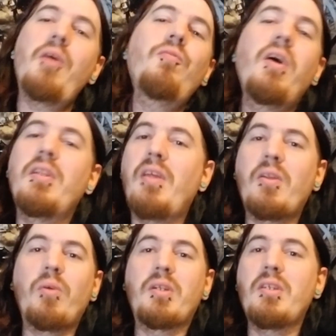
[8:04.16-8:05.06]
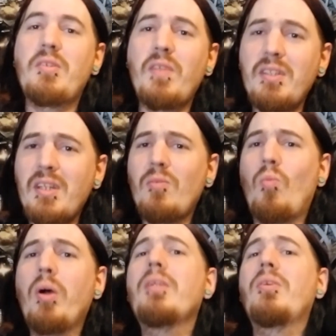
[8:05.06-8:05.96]
to find another one, because if they did
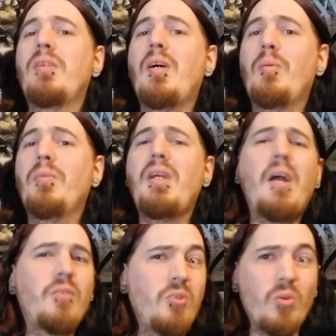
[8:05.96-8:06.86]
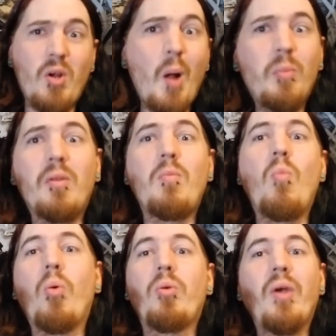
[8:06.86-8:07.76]
one good album, they have to do a couple
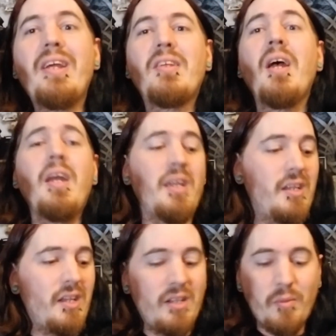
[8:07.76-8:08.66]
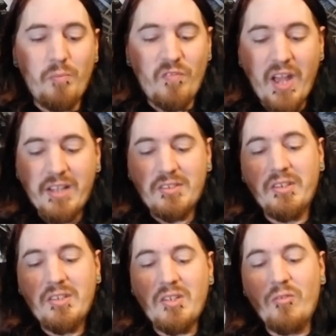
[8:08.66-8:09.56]
more, right? In a vast
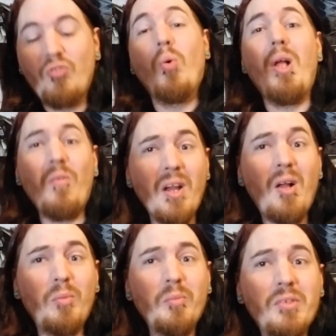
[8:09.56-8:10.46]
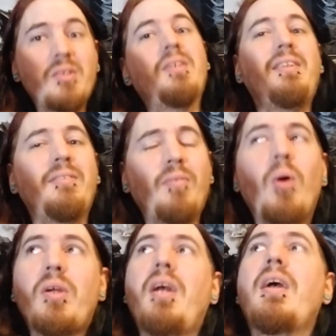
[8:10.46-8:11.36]
list of 12 albums?
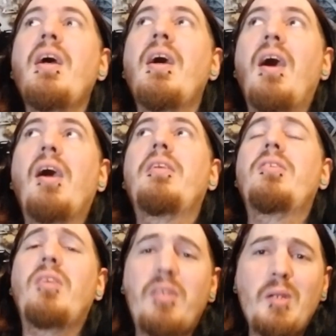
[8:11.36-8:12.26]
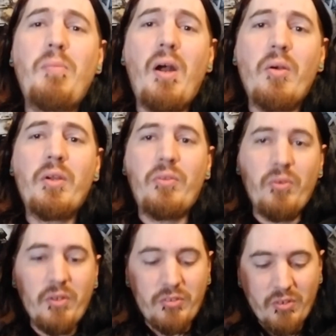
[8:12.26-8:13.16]
Okay, I'm just going to keep powering
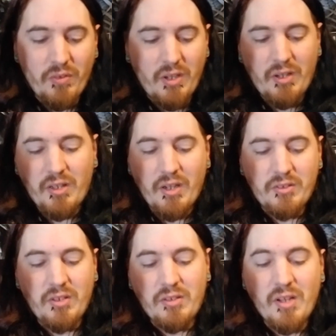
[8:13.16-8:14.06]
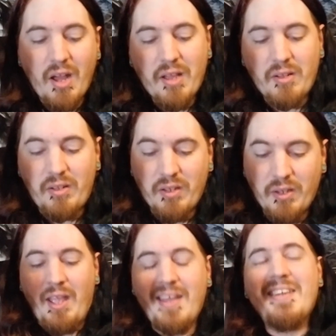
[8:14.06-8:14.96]
through it. So then I got to Nile.
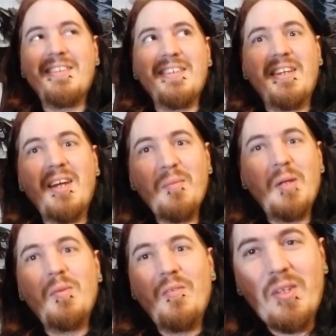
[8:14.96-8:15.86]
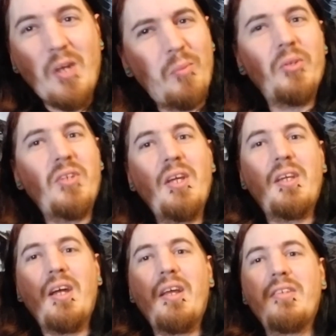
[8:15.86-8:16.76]
And it kind of made me double
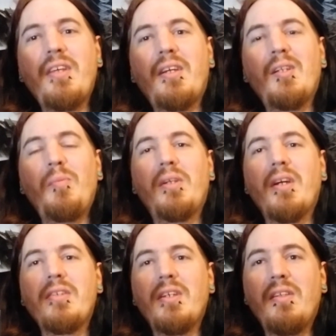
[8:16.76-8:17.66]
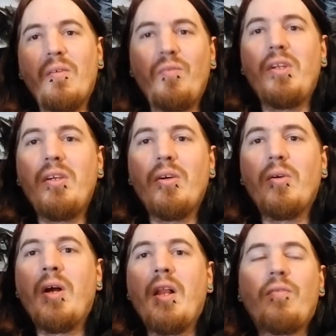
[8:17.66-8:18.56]
take at a second, because in the
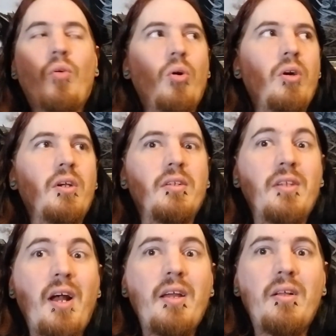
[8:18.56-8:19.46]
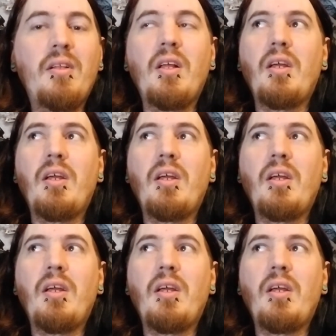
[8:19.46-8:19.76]
video for Nile,